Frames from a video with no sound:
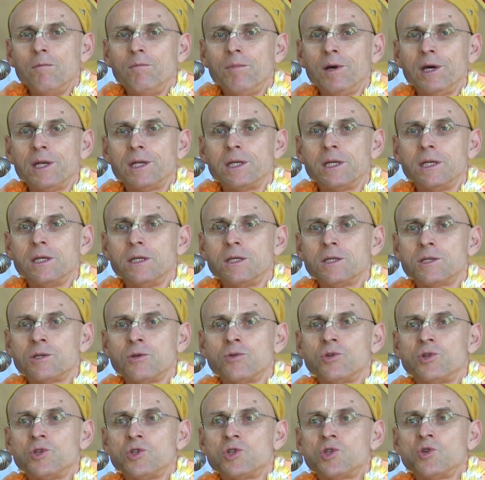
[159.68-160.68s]
But
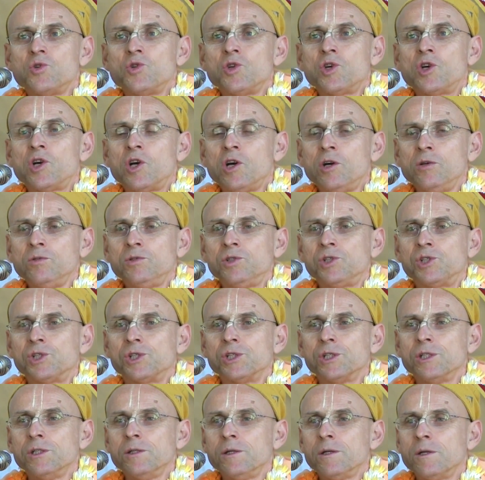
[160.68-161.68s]
so the
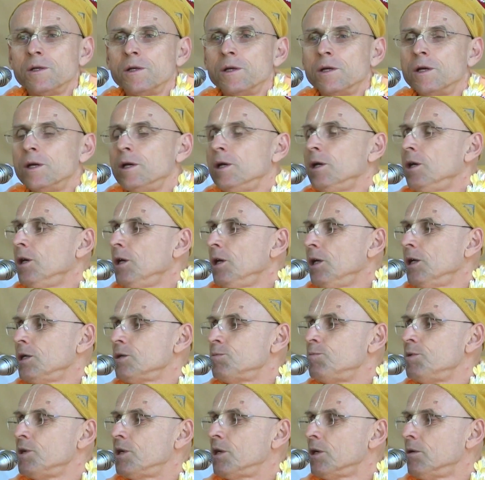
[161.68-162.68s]
culture
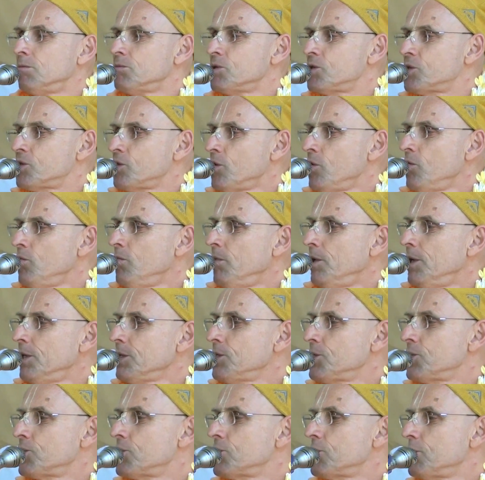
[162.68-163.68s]
has become so
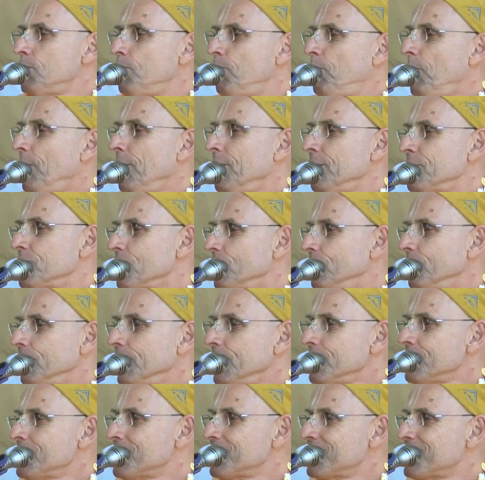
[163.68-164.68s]
much part of
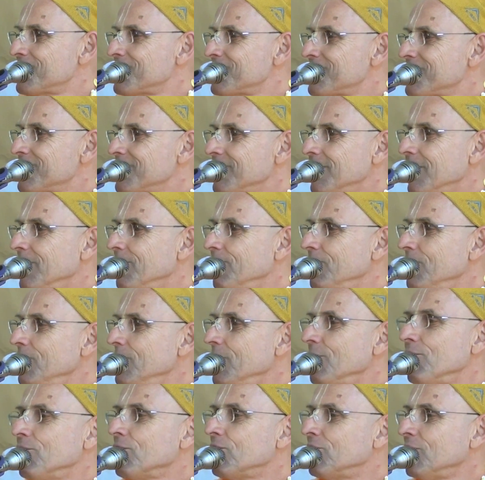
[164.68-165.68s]
us that we
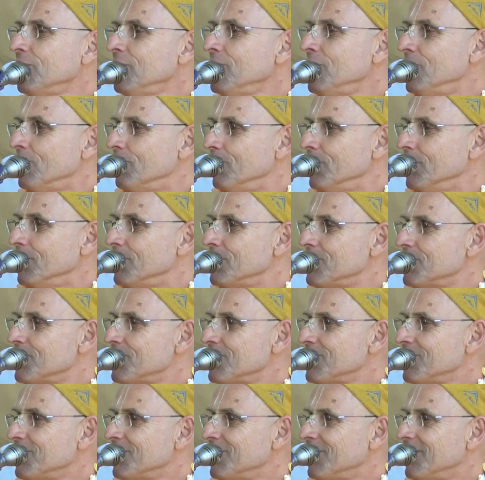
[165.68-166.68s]
never think of it.
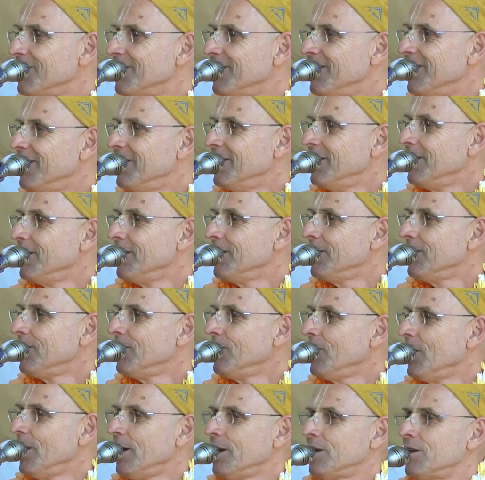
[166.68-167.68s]

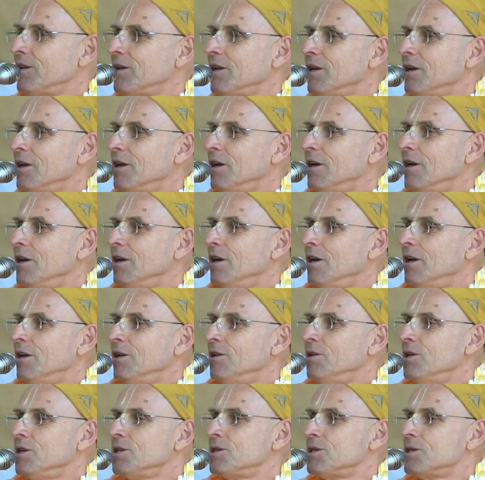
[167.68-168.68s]
That
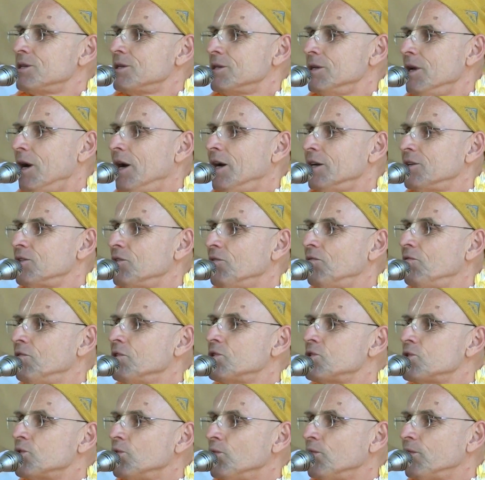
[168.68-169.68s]
this is an
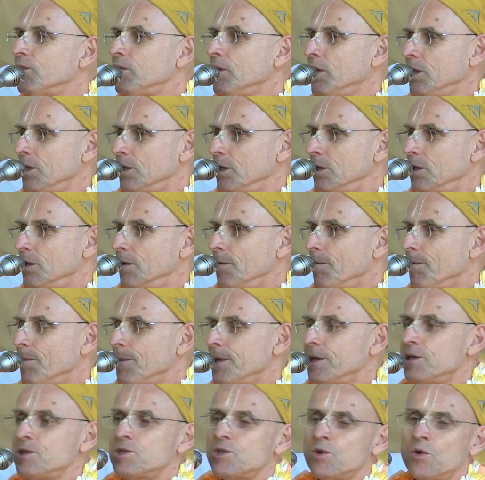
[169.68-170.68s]
artificial thing.
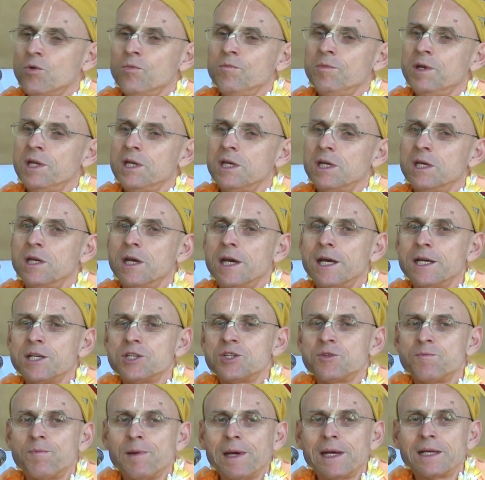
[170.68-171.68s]
In so many
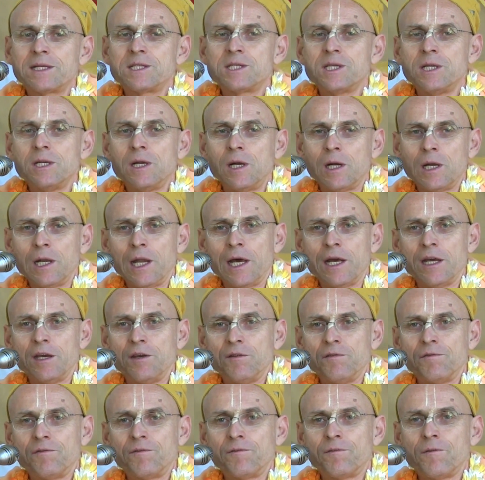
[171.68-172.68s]
aspects in our
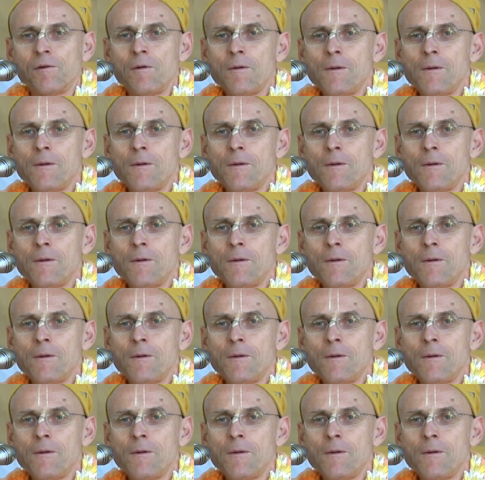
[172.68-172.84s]
life.